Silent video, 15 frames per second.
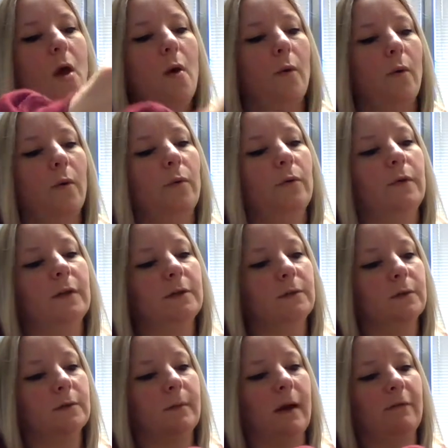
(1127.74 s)
Oh, this
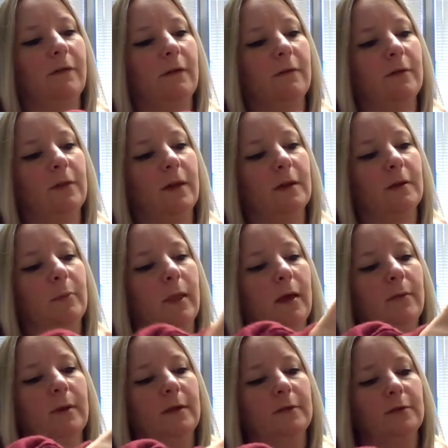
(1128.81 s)
was my favorite thing to play
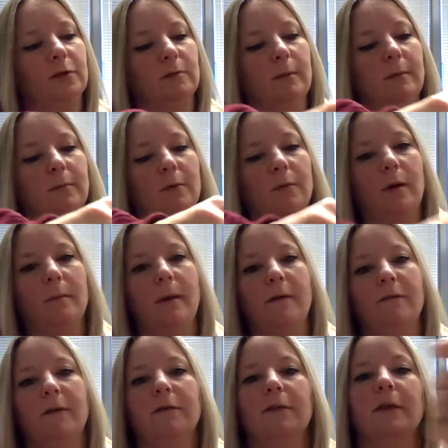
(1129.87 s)
with. Do you remember what my
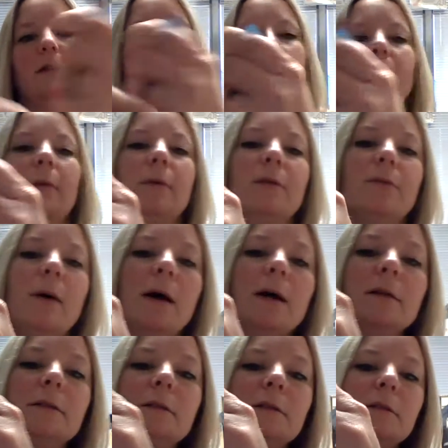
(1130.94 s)
favorite thing to play with
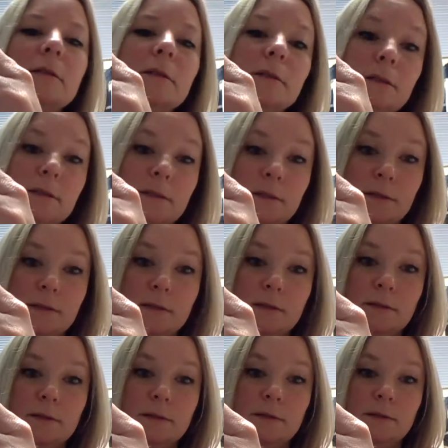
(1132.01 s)
was?
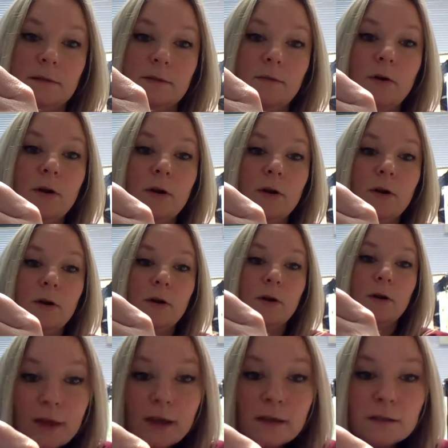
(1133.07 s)
One of my favorite
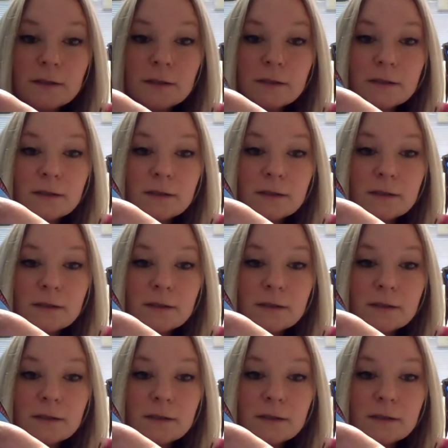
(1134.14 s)
things?